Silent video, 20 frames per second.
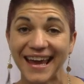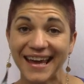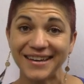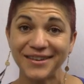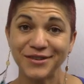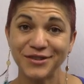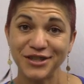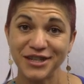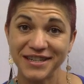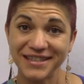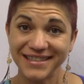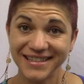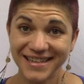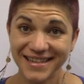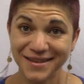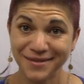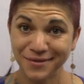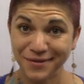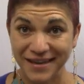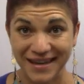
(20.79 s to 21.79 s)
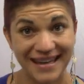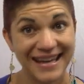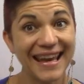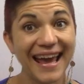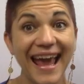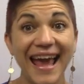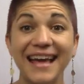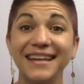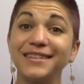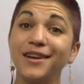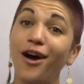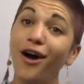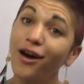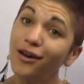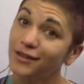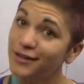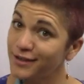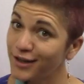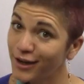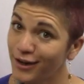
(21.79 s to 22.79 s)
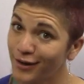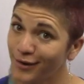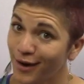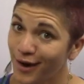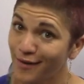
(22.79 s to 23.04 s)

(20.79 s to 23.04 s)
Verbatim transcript: Energy TV and also